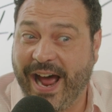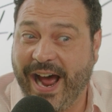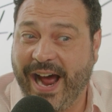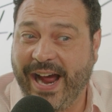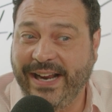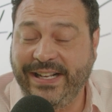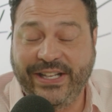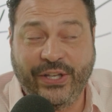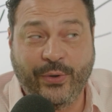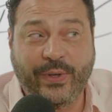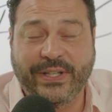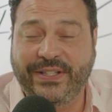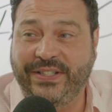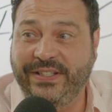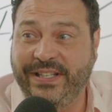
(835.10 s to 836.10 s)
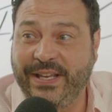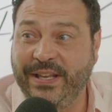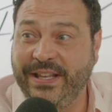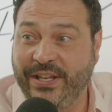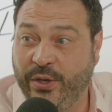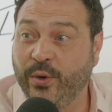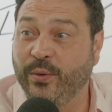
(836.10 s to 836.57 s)
I you could
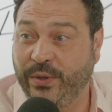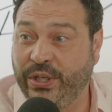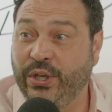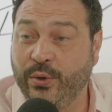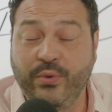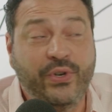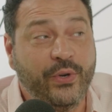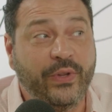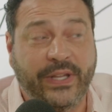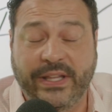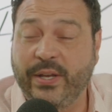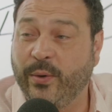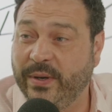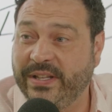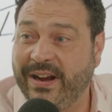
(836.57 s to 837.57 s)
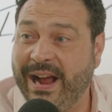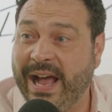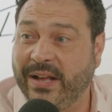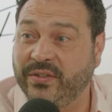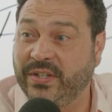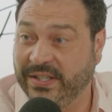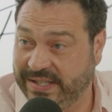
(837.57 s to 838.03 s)
see you you knew that they were at their
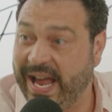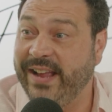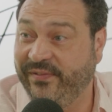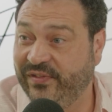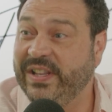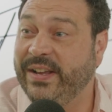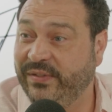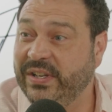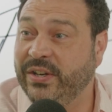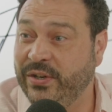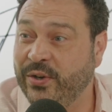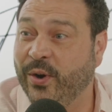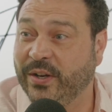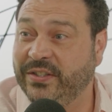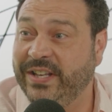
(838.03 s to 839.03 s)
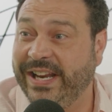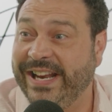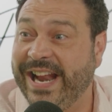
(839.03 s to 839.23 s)
house because I lived right. in New York Absolutely.